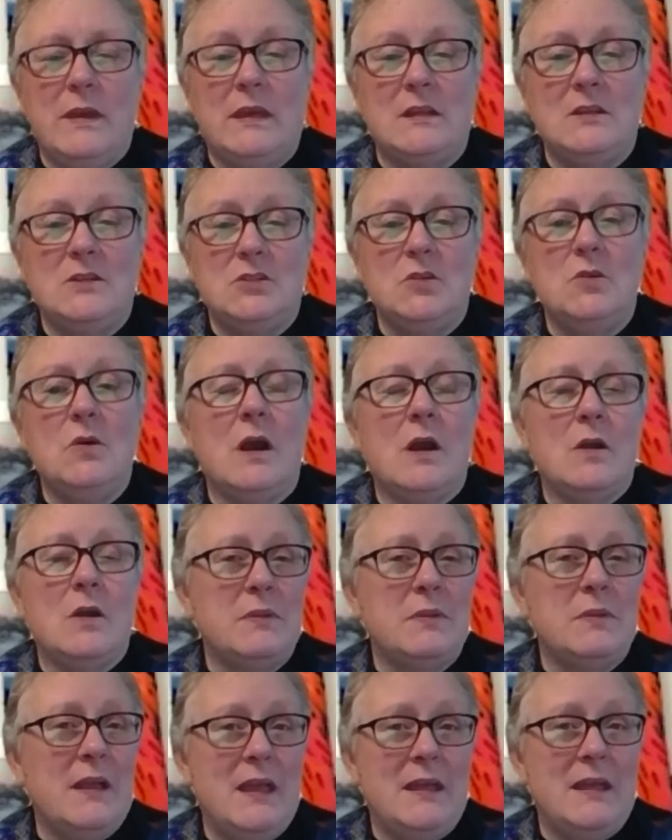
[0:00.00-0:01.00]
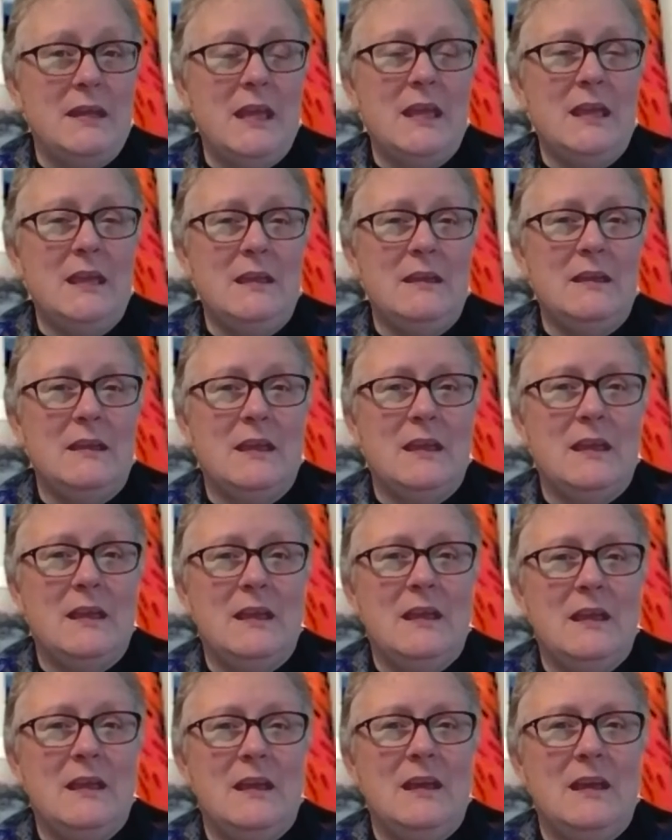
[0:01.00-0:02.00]
we can do our planning,
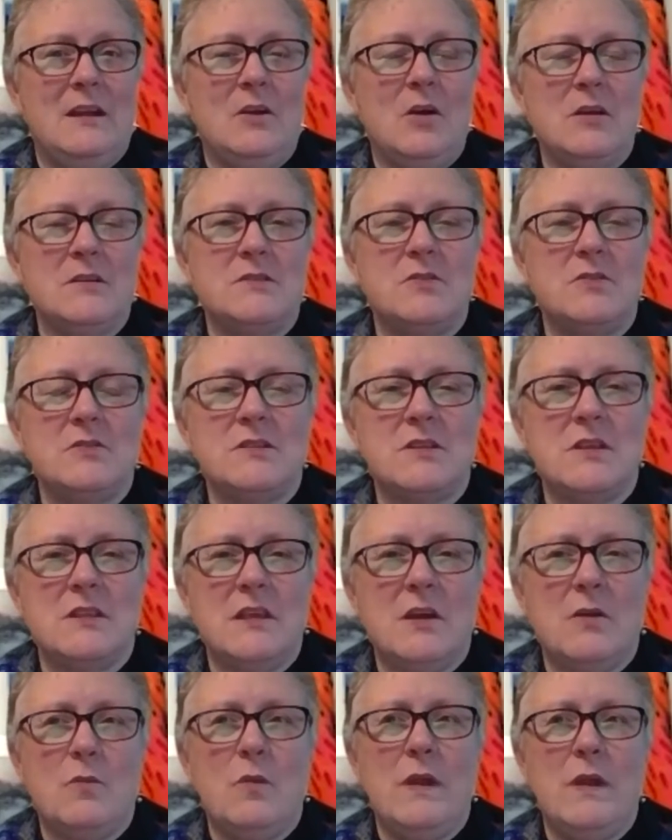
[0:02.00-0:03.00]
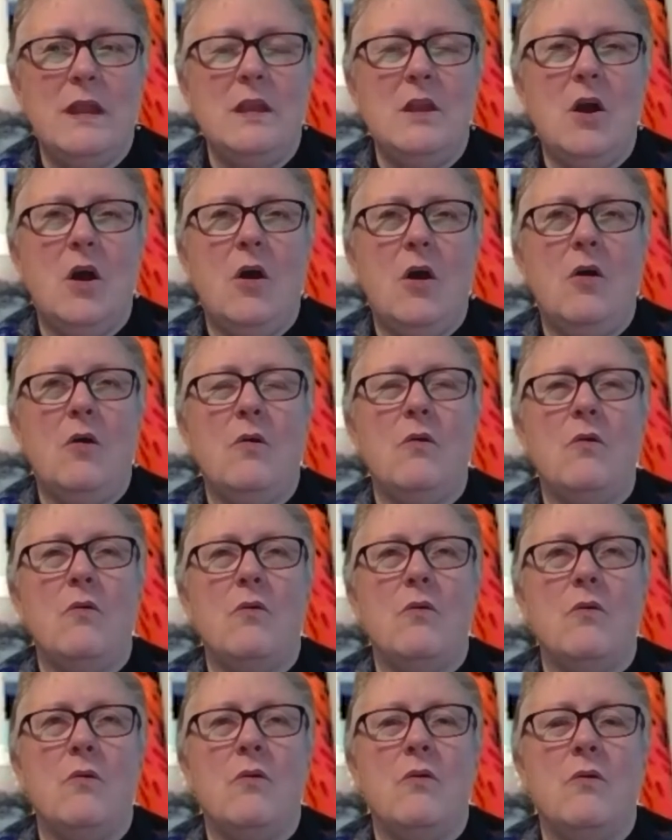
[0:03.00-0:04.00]
and also so that we
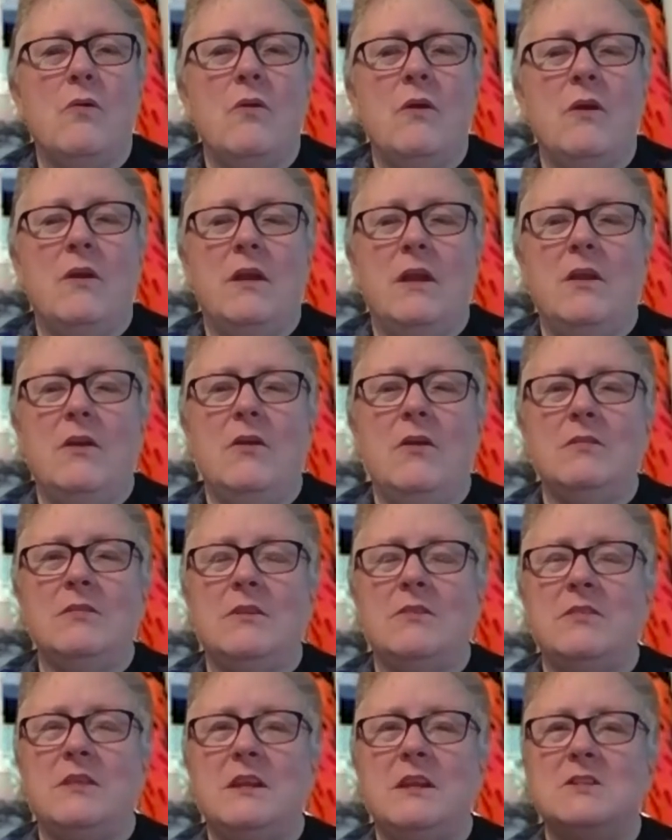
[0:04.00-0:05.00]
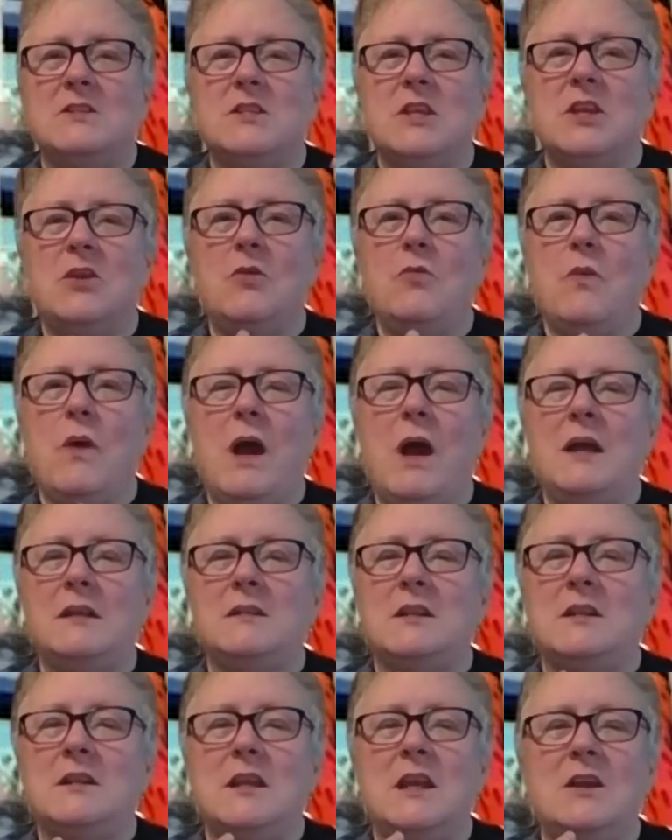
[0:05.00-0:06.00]
know here are the things that you
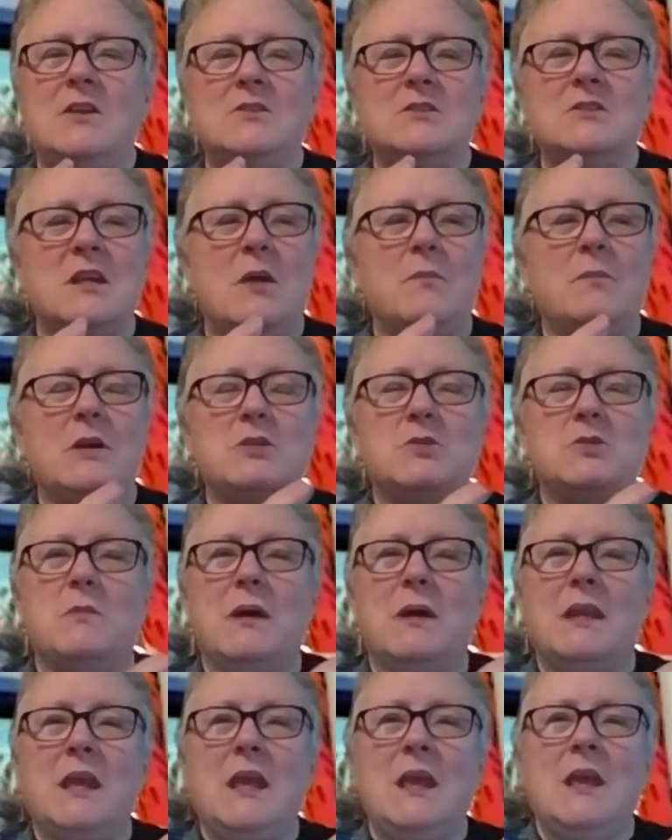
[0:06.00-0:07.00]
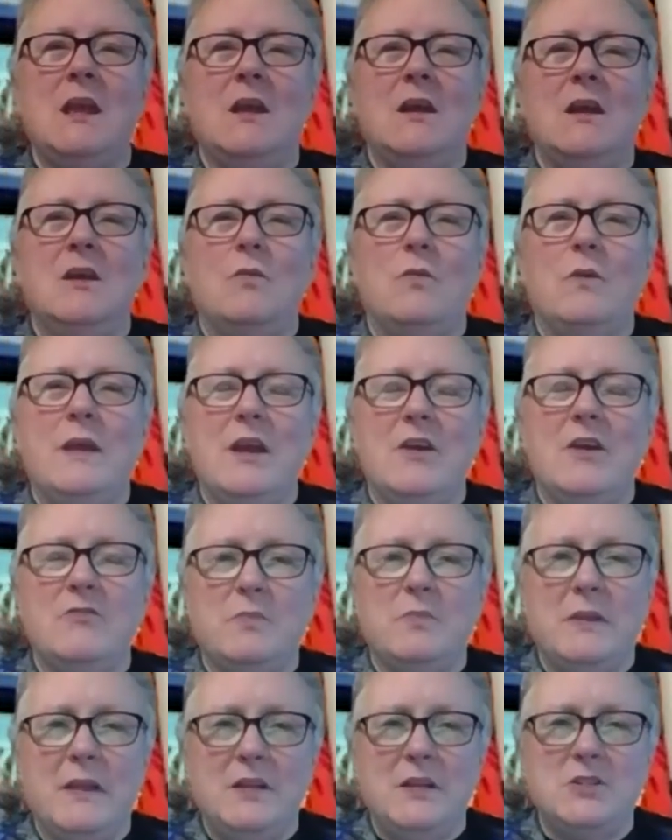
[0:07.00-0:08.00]
want and here's how much money we
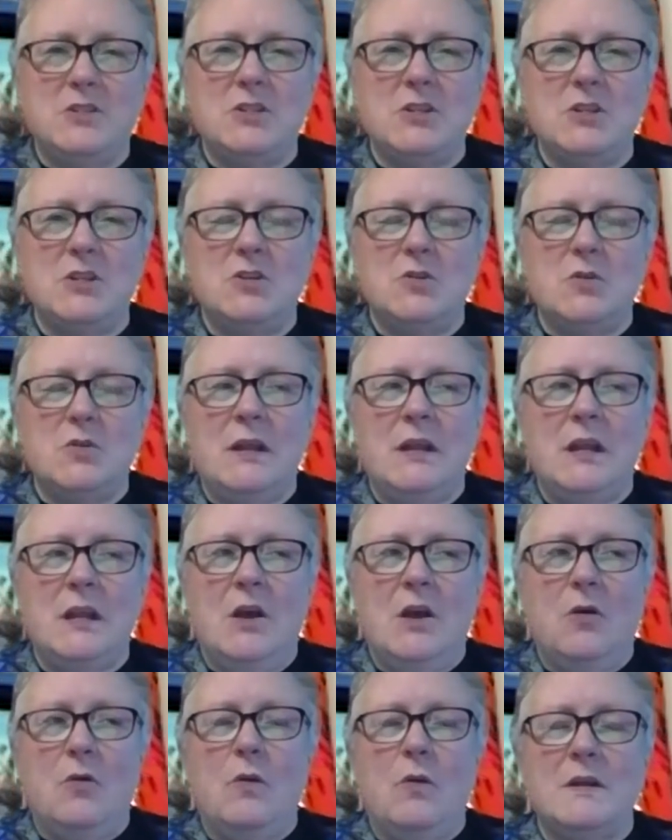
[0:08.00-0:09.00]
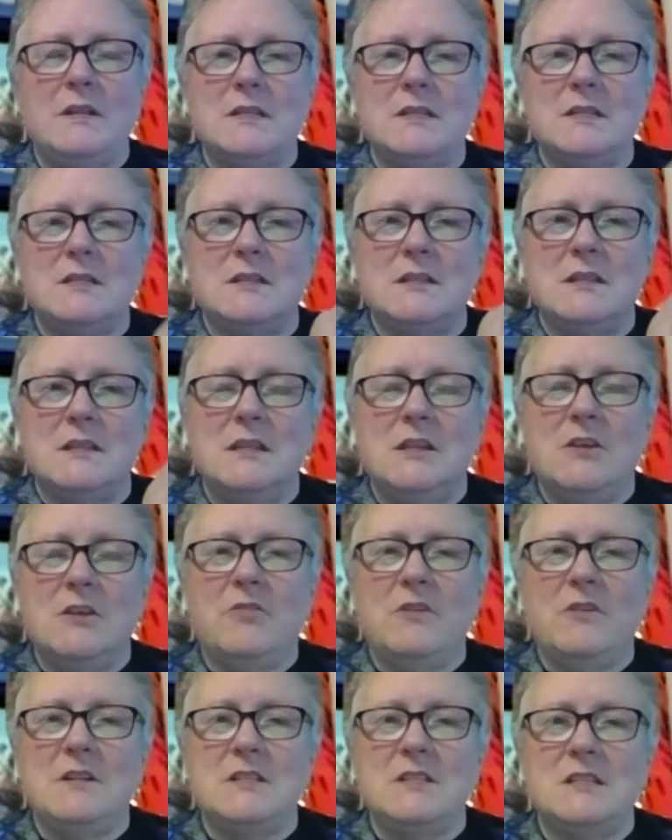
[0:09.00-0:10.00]
have pledged to do it. What's the
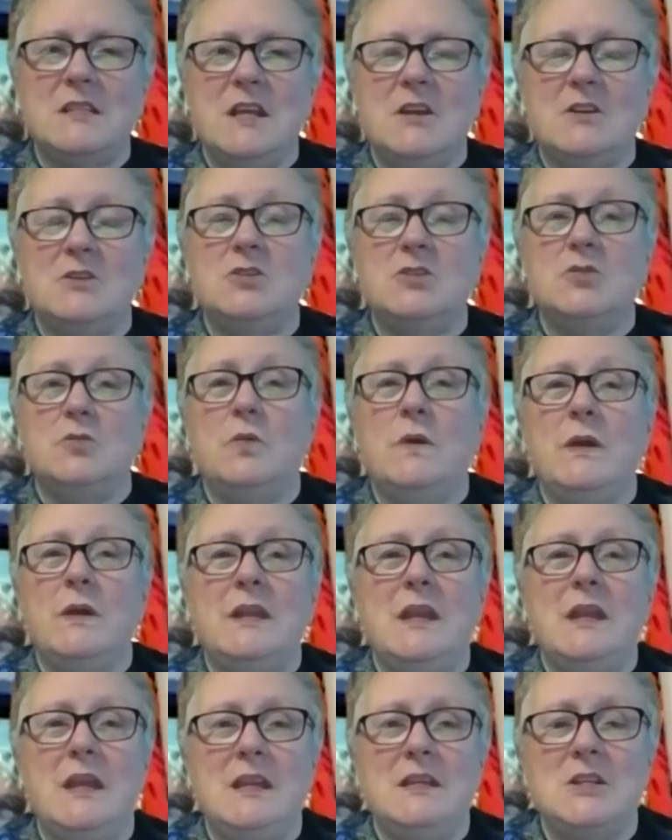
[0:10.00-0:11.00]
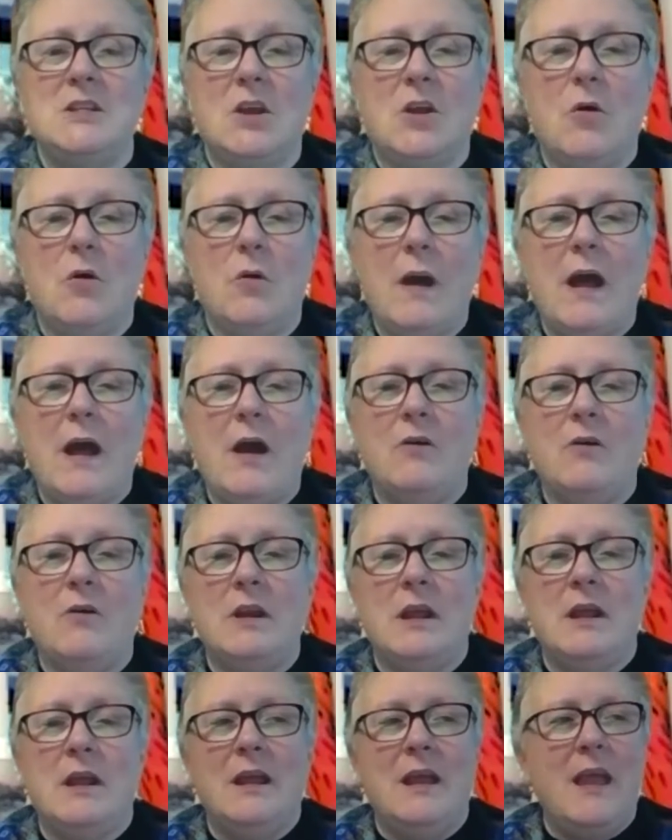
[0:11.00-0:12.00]
difference there? Do we need to go
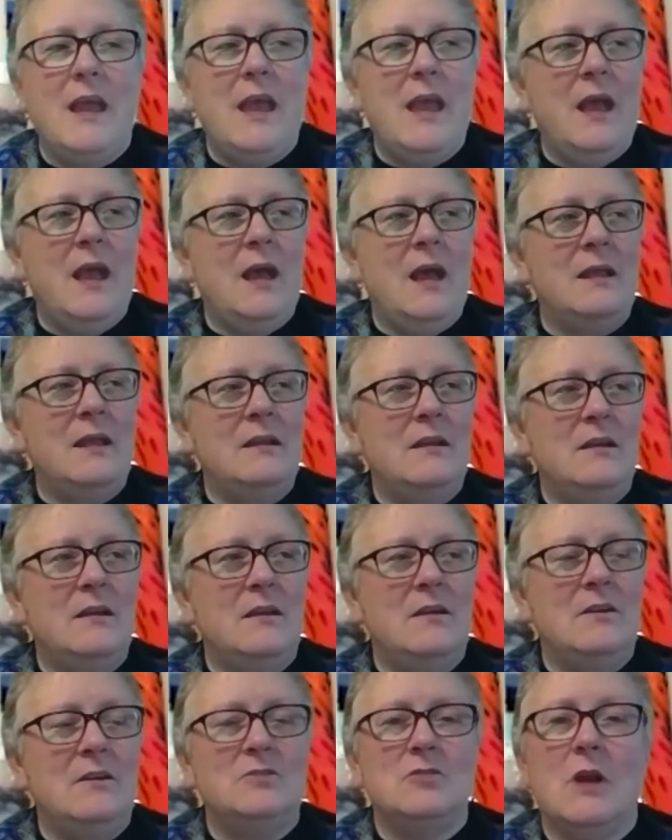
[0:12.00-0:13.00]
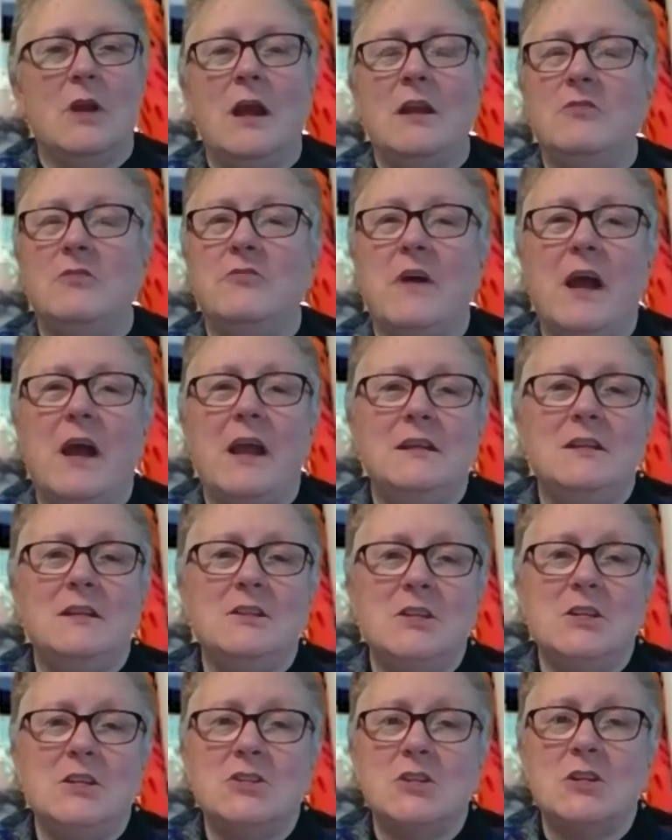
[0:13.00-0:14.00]
out and try to find
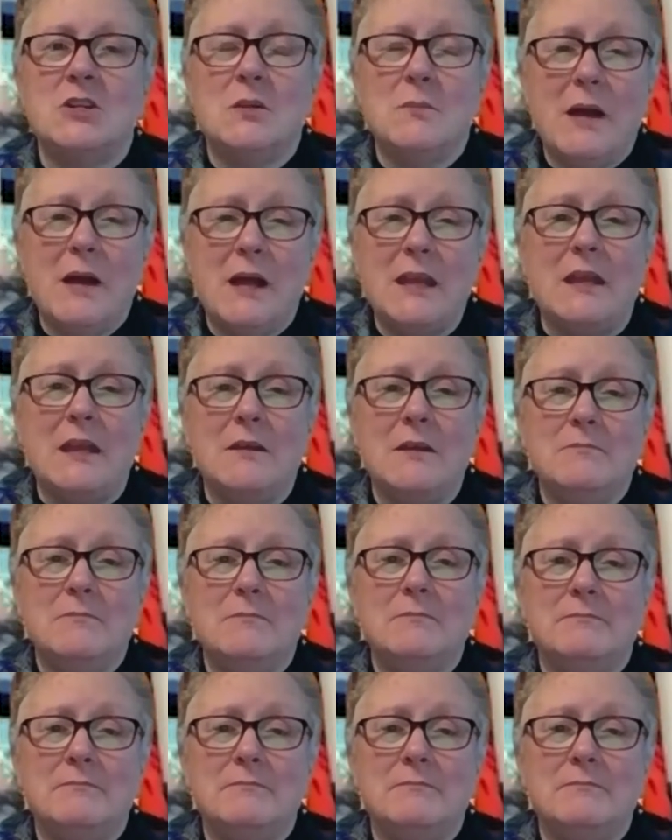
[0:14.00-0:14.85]
additional money?